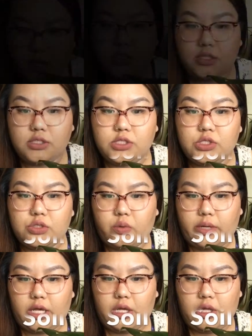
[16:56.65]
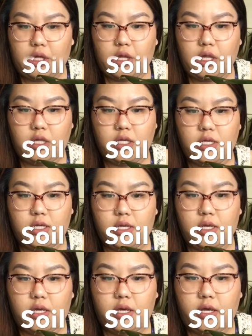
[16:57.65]
To soil,
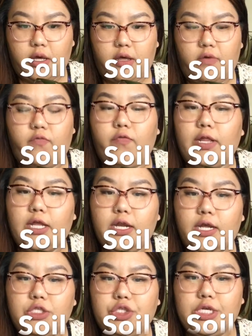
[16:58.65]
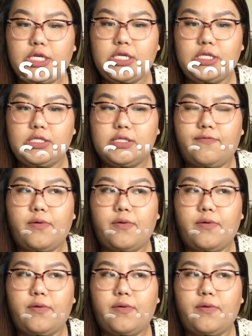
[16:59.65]
philodendrons,